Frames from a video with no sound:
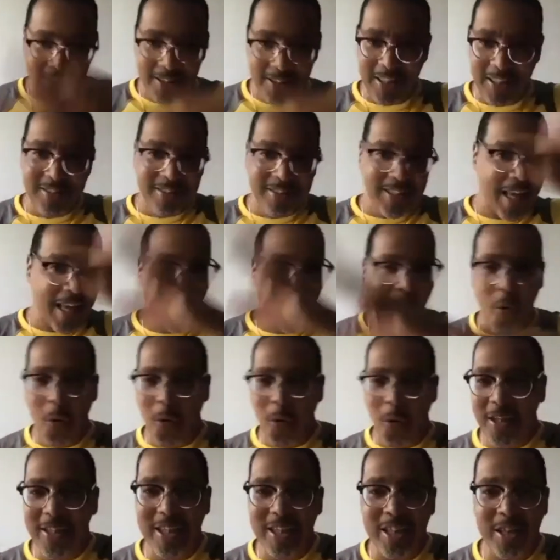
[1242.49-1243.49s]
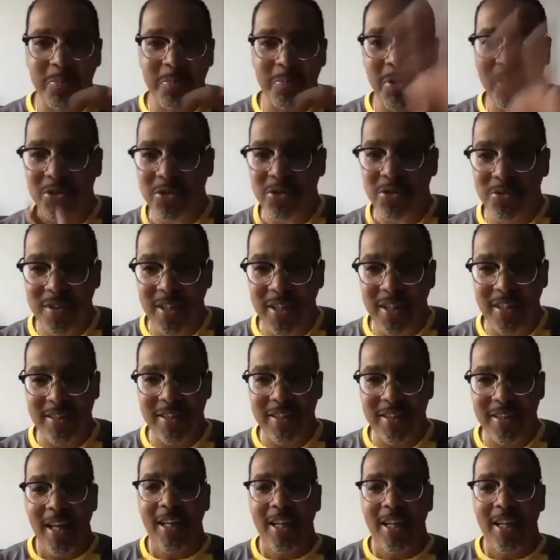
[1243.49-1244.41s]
Let's take all of these spiritual things.